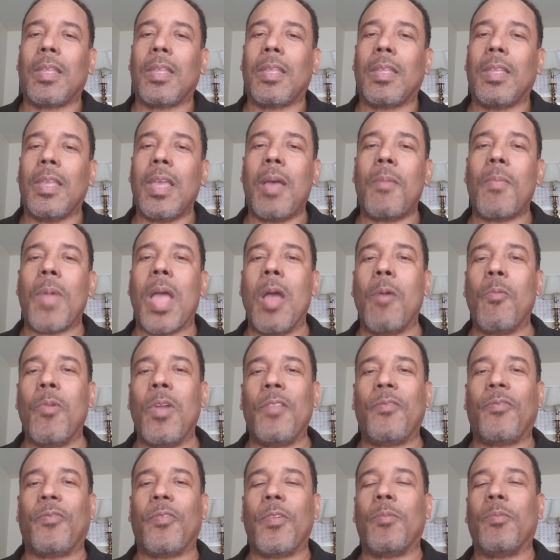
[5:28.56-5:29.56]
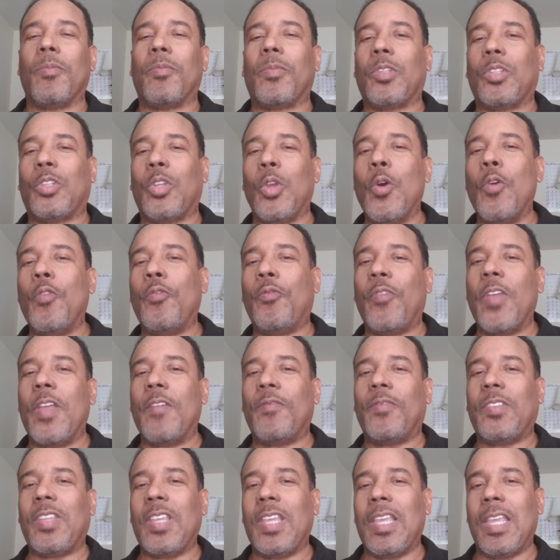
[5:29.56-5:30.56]
Yep, I went from
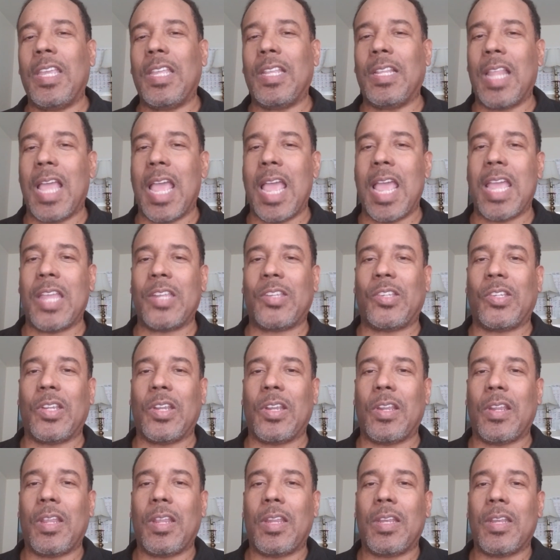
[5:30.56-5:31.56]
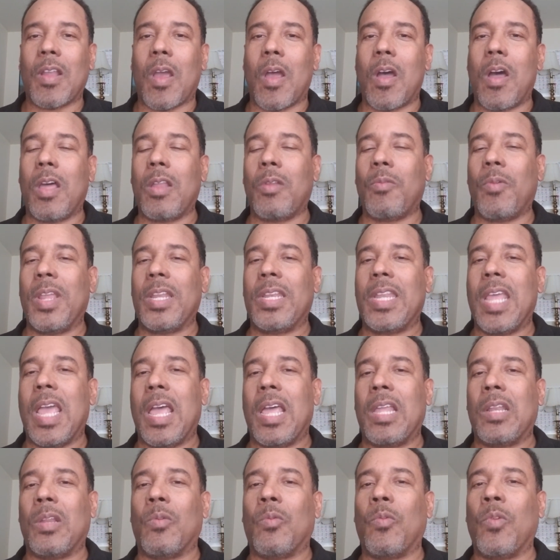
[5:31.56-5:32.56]
215 last year all the way
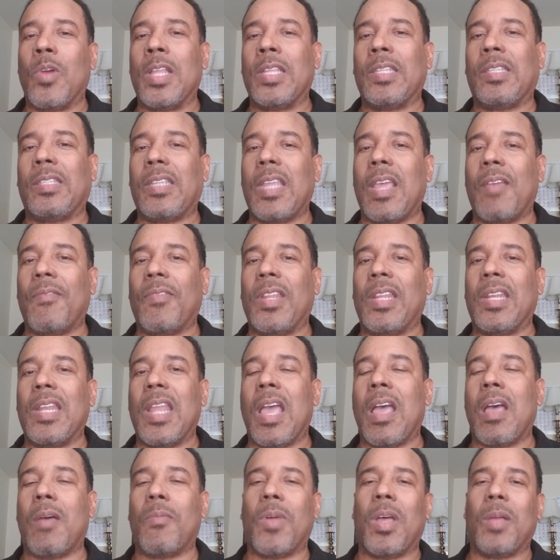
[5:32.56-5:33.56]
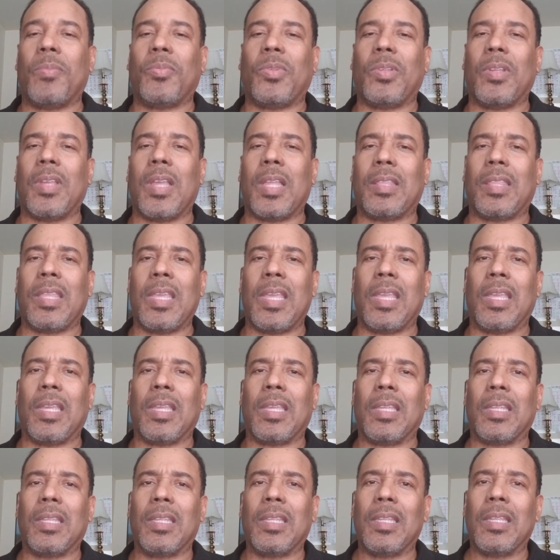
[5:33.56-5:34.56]
down to 170. Now I'm up to I
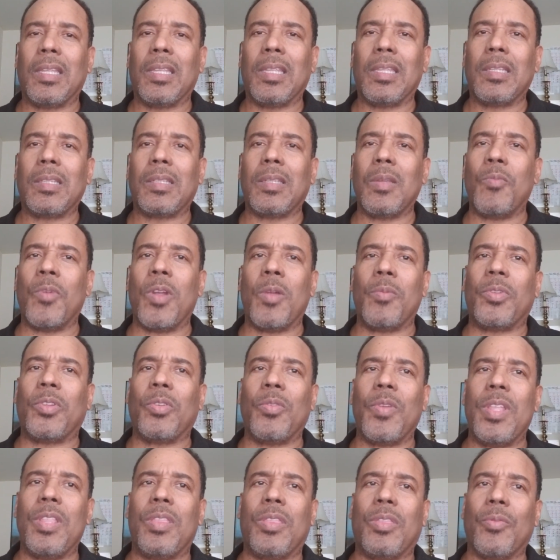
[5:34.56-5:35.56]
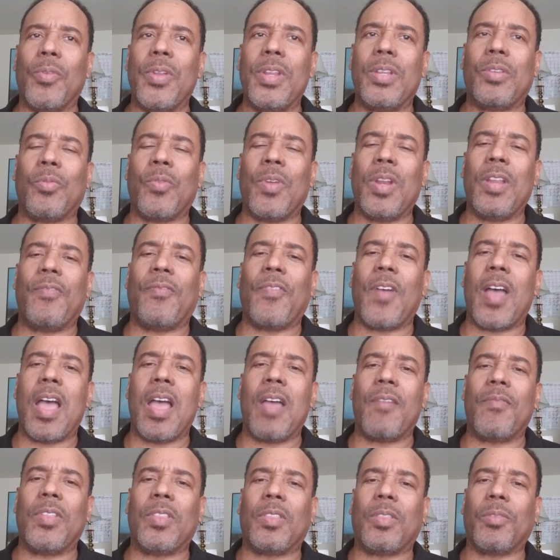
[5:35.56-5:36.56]
think somewhere between
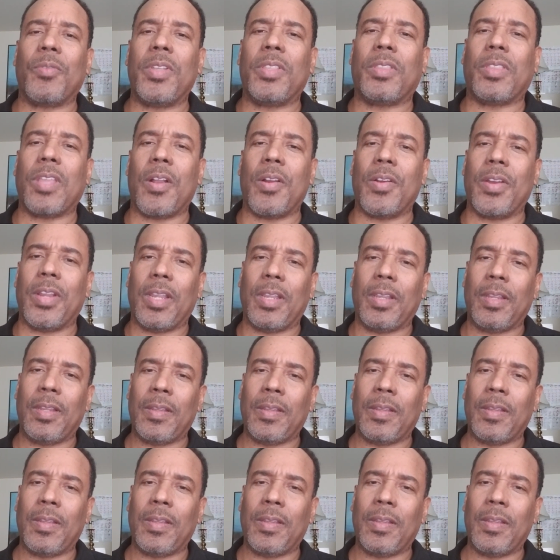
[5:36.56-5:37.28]
325 and 330.